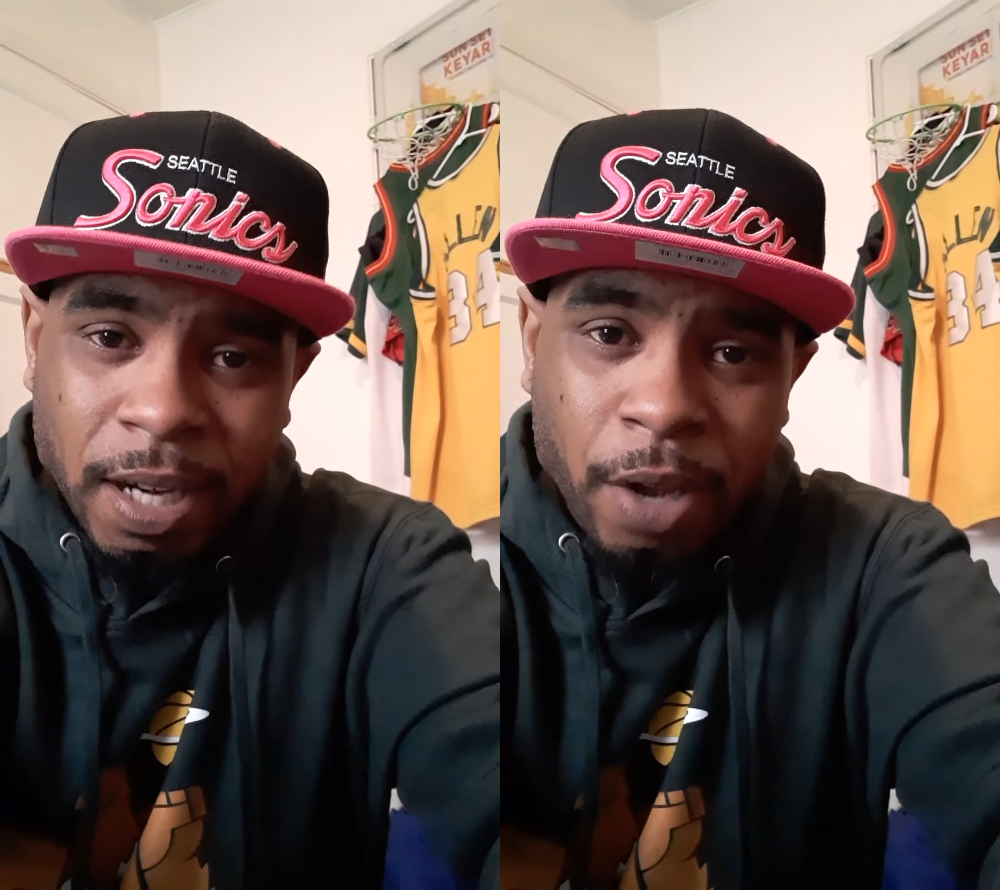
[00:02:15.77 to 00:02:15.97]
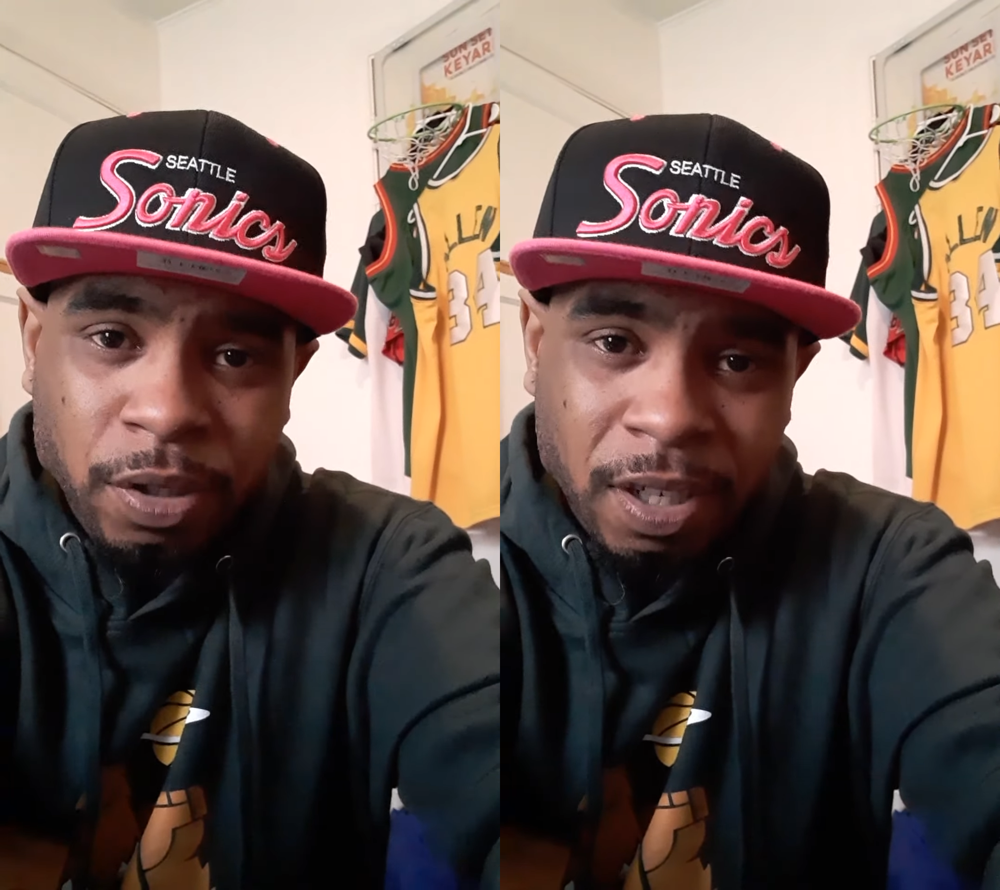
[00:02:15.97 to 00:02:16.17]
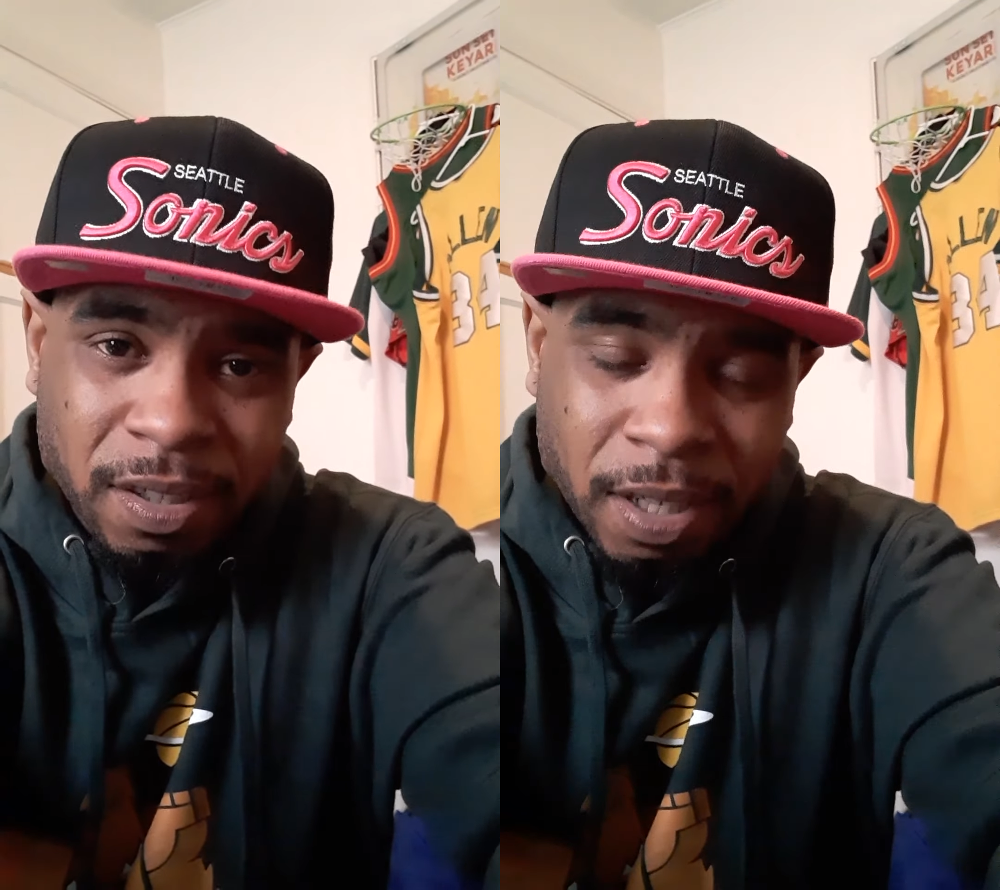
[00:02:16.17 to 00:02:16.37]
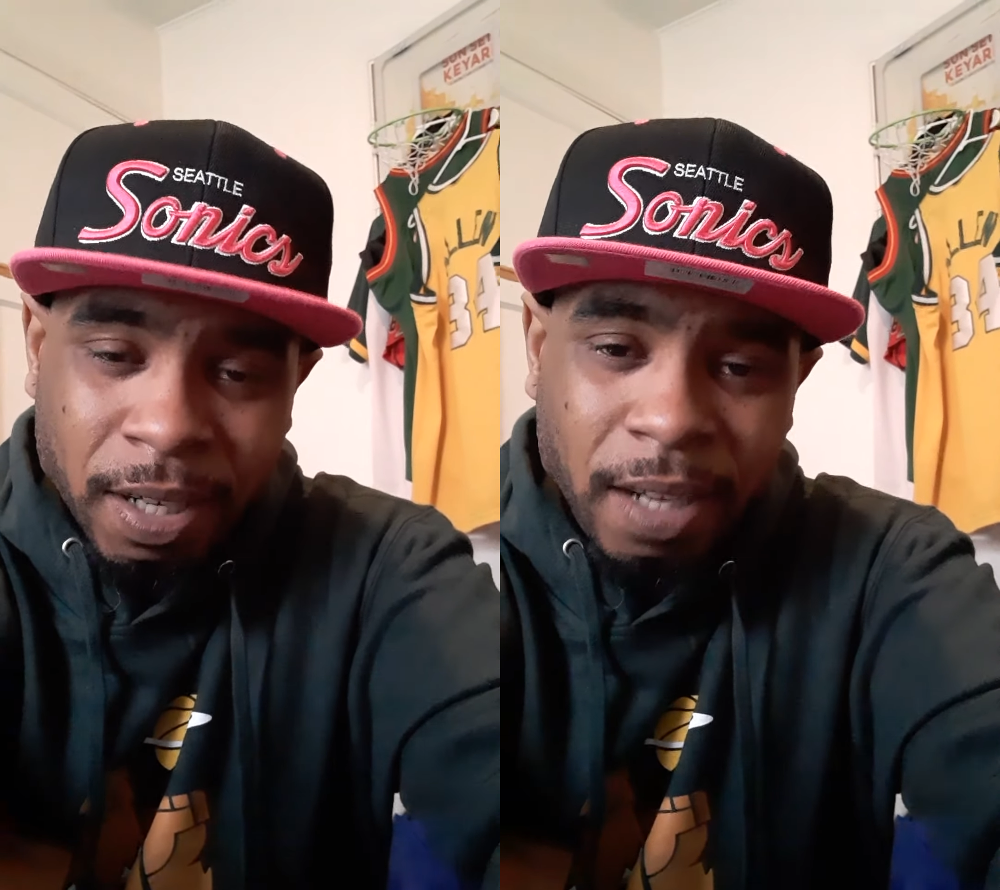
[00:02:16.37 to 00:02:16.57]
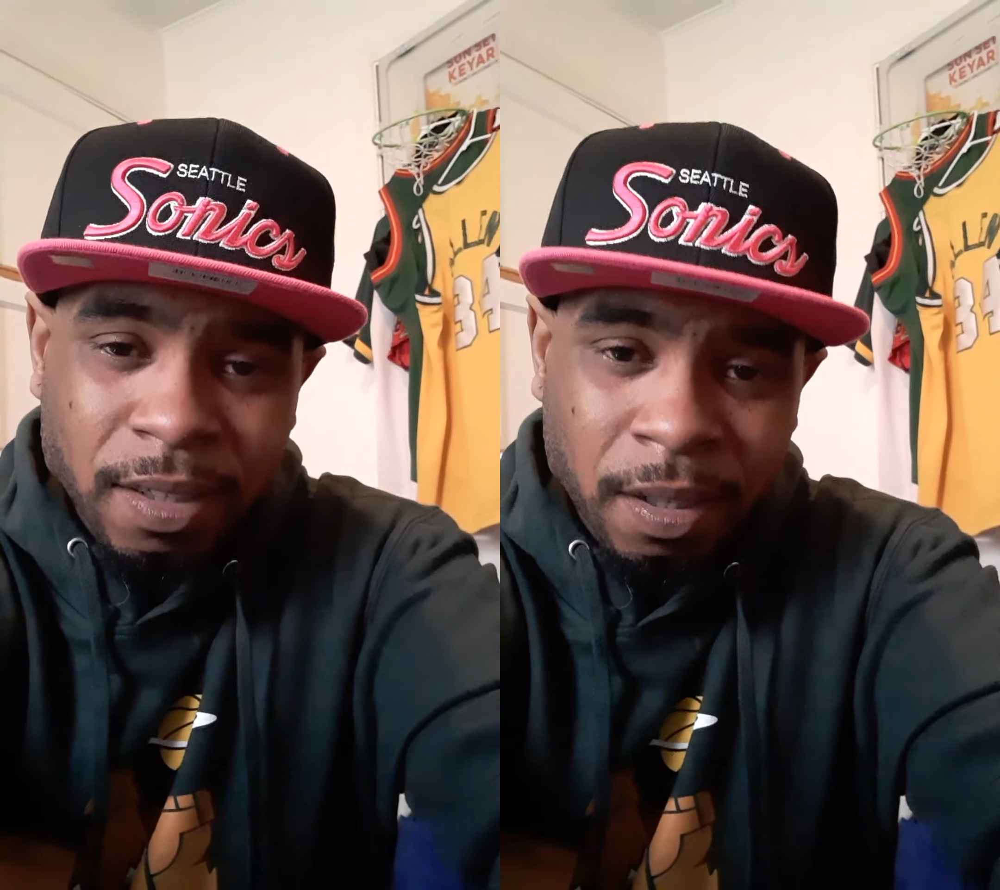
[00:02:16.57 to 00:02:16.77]
I was going to send
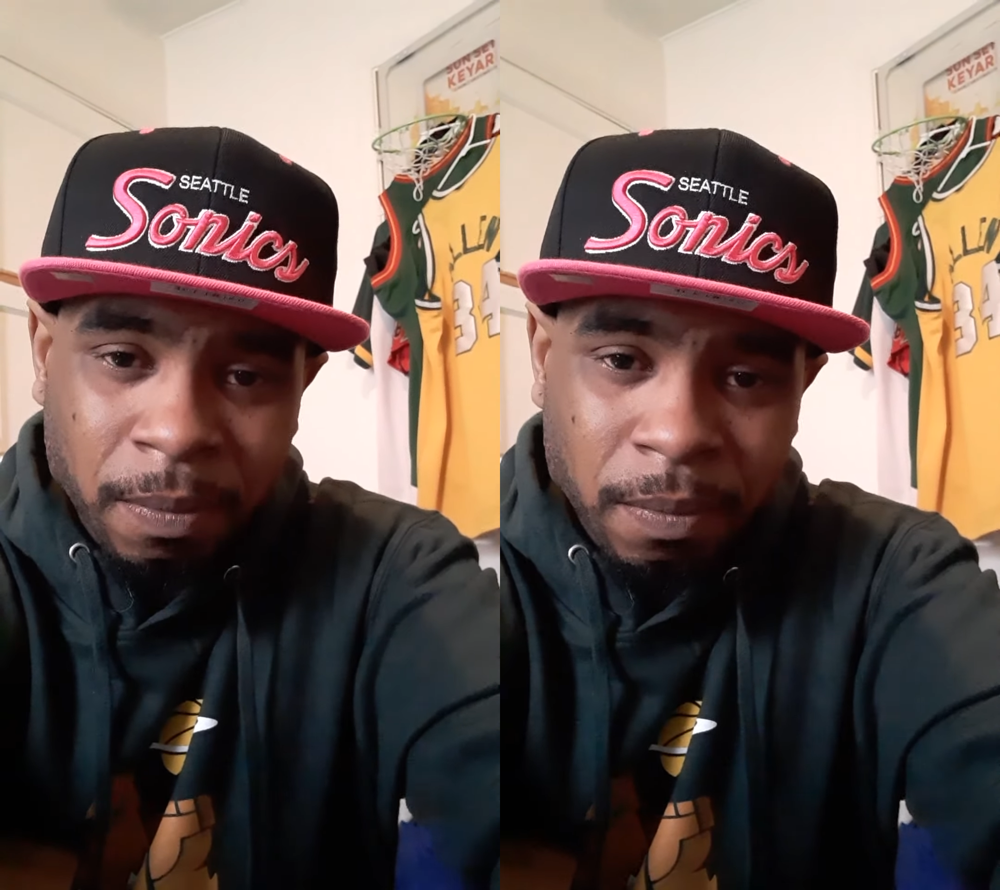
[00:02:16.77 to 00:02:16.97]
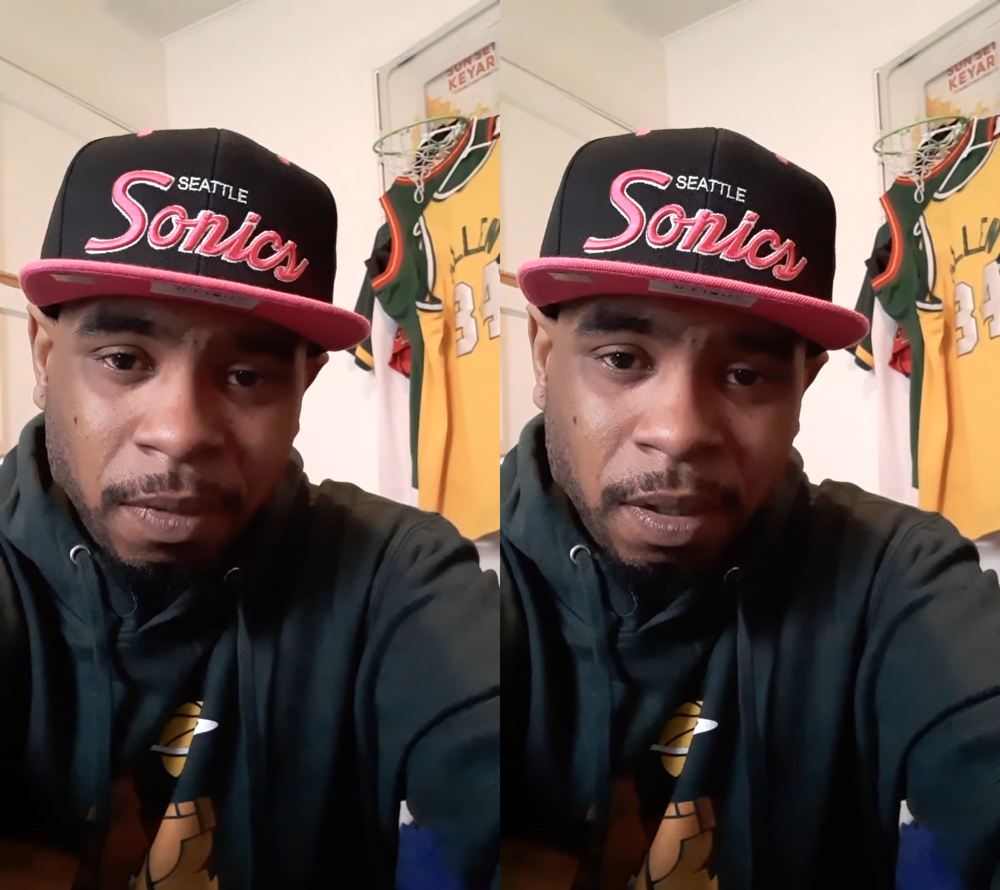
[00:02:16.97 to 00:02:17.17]
that to him